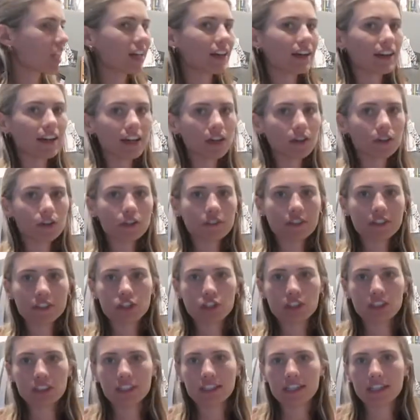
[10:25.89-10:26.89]
I don't know if I
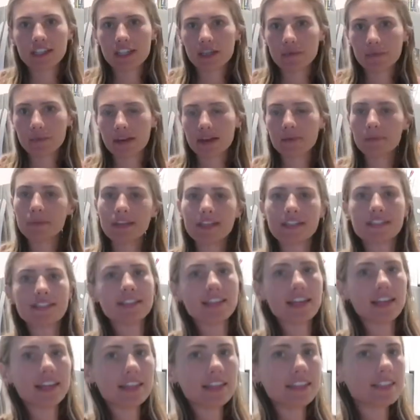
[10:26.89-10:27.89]
should clean it up yet because
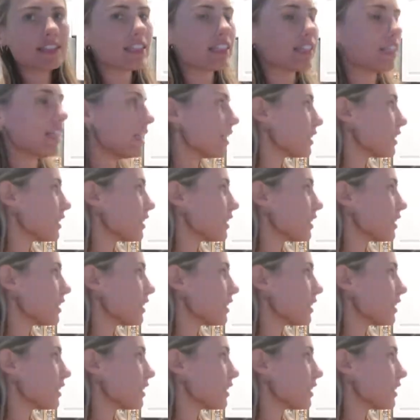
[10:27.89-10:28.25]
Seth hasn't